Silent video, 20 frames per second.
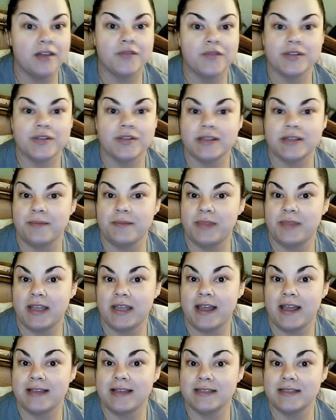for something
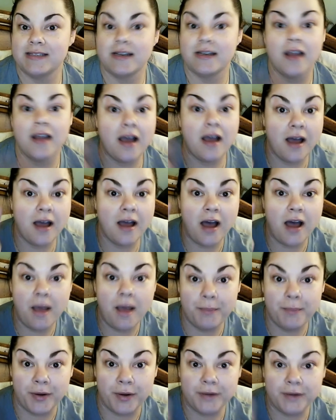as an
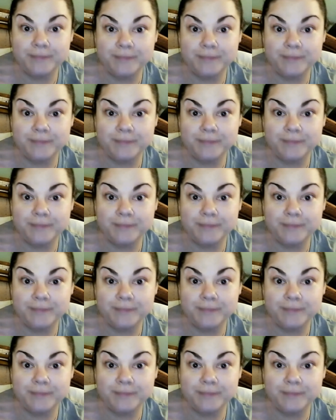upper.